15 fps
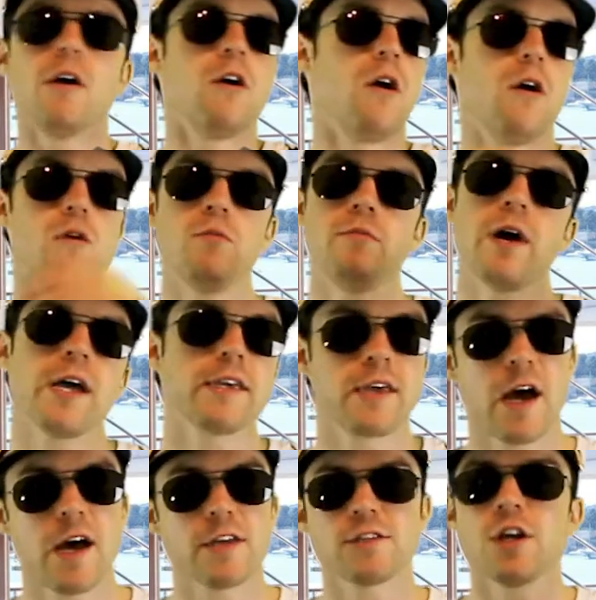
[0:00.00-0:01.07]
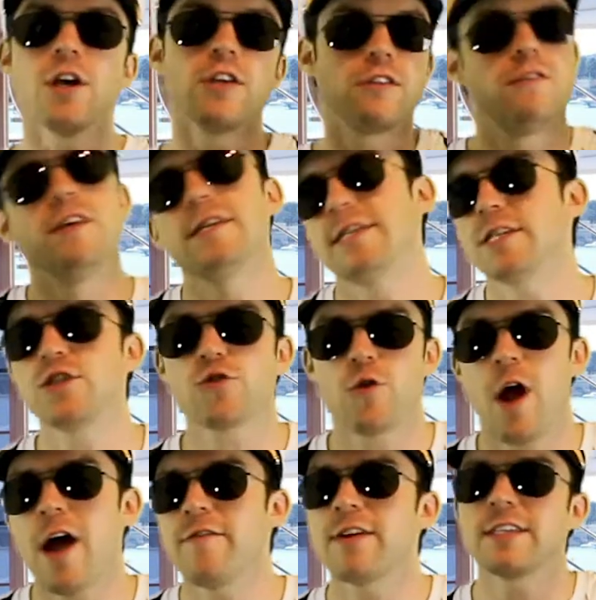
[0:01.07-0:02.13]
oh my gosh, this is
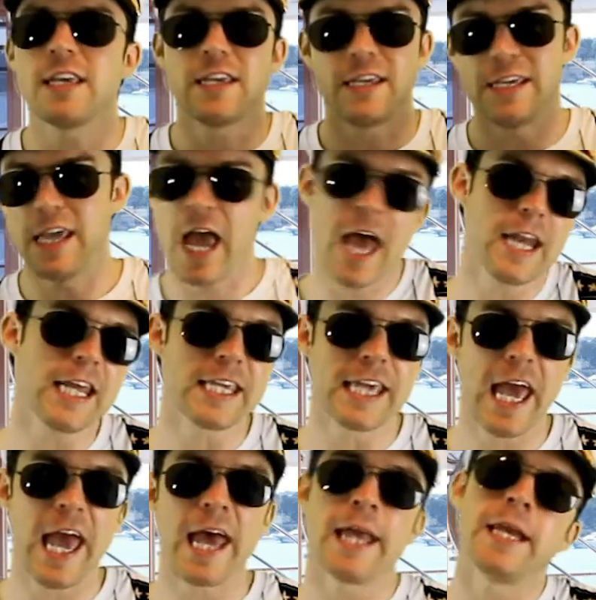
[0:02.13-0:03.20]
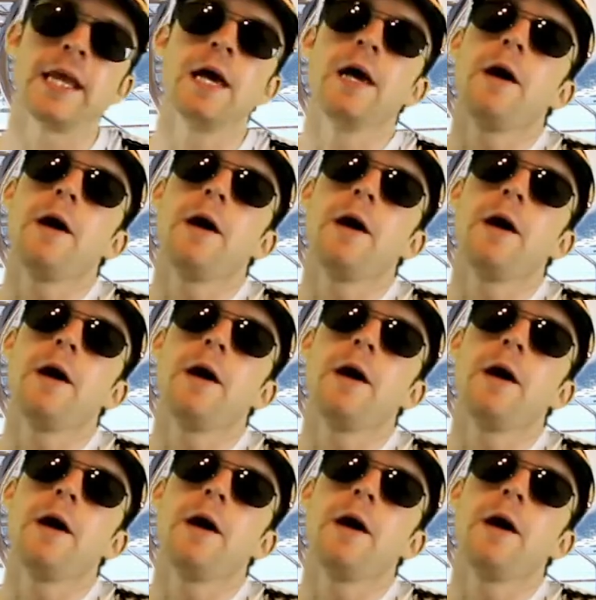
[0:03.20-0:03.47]
Travis yet again.